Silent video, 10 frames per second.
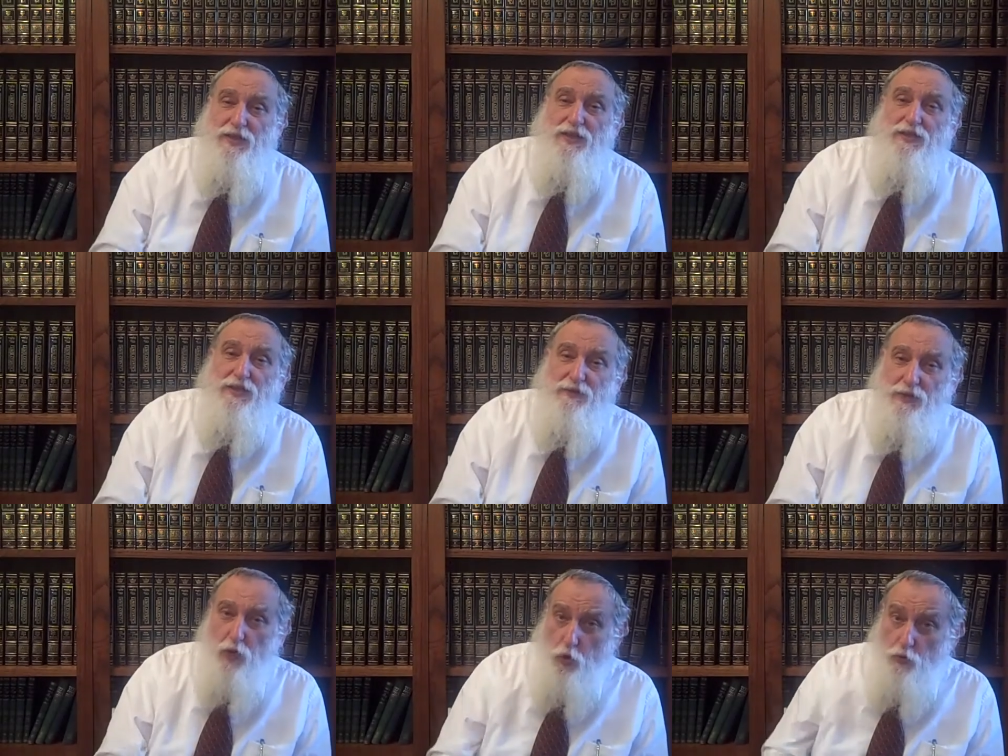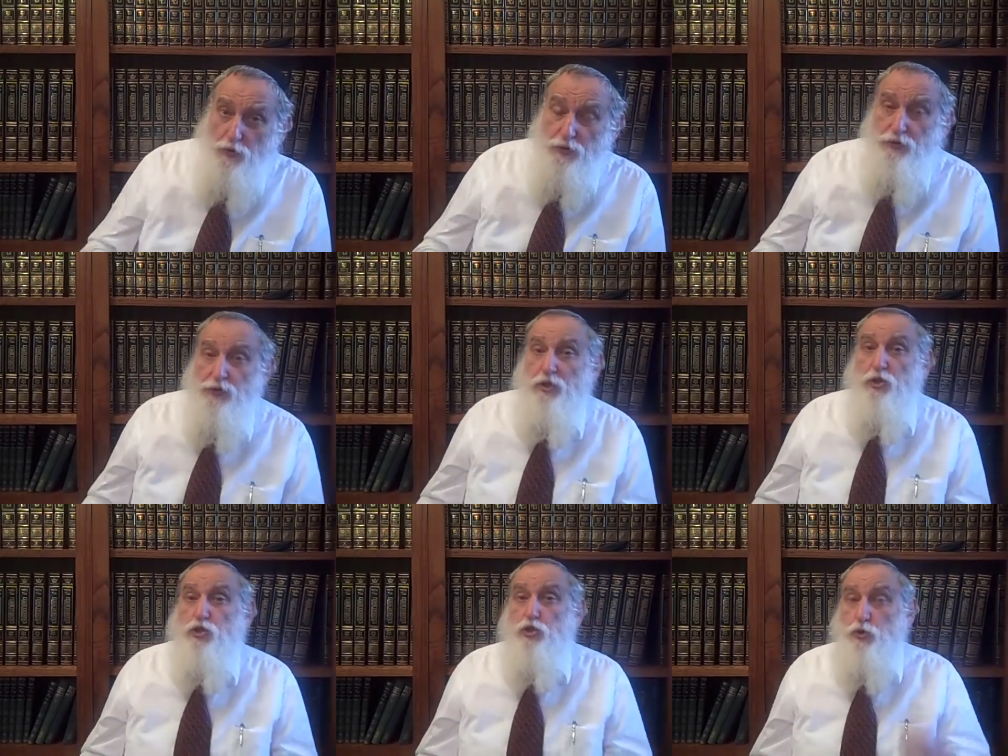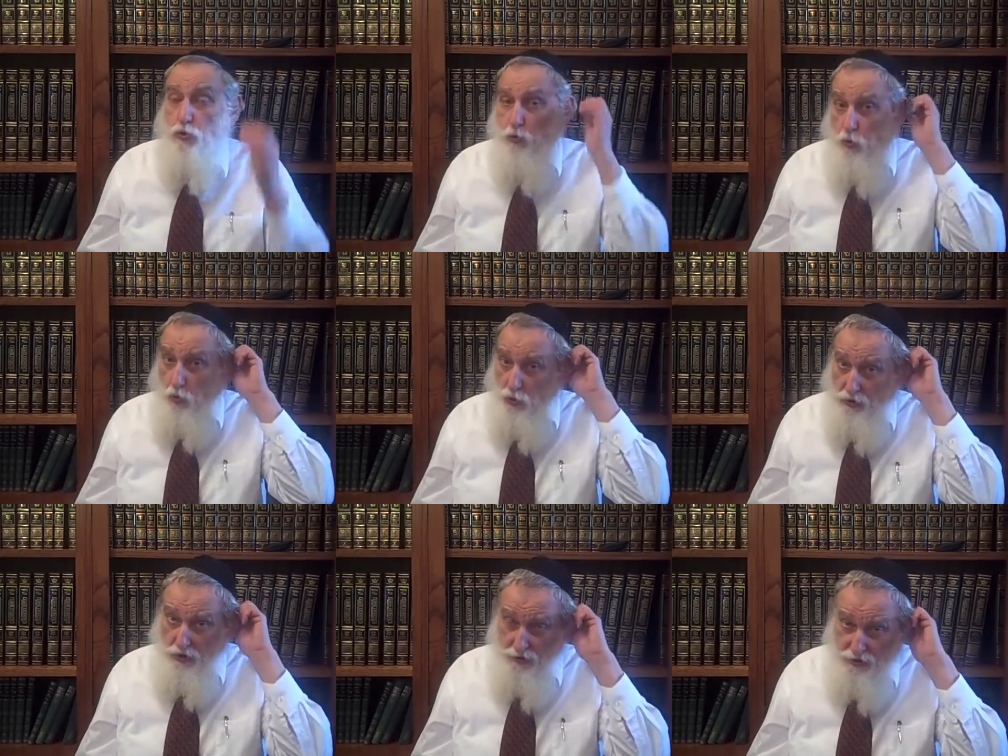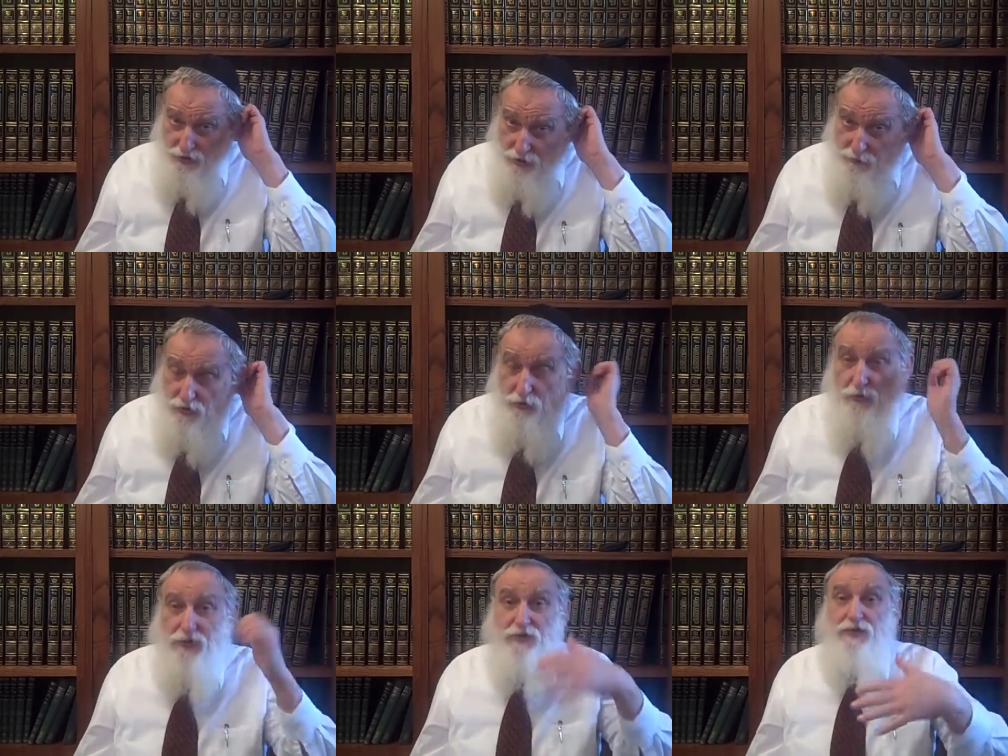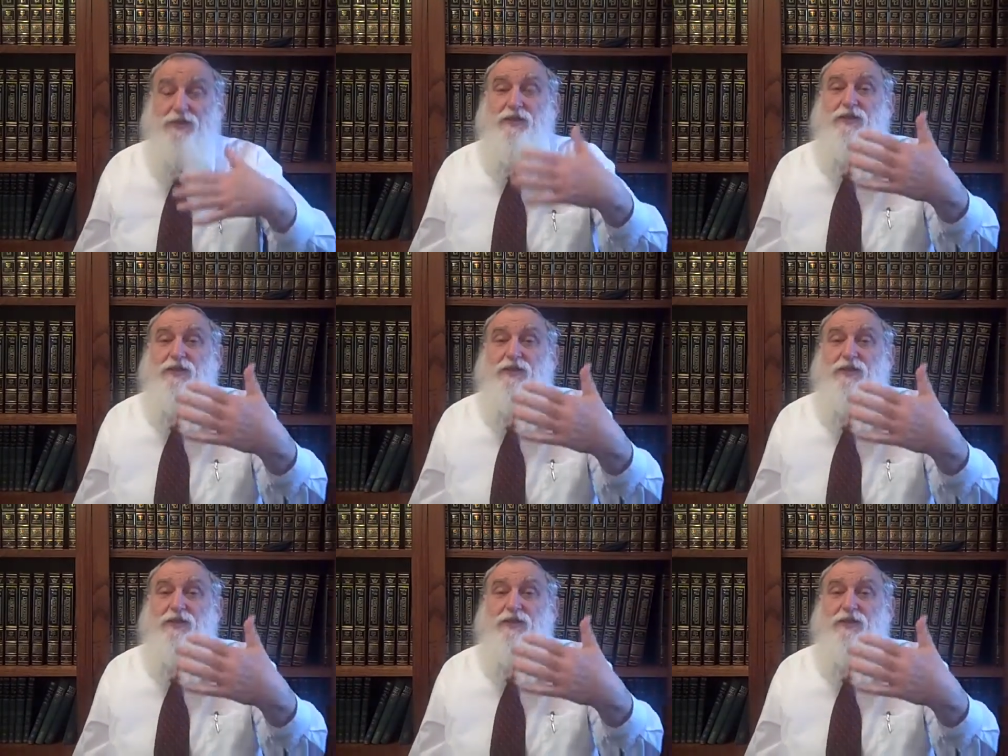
then given over to all other subsequent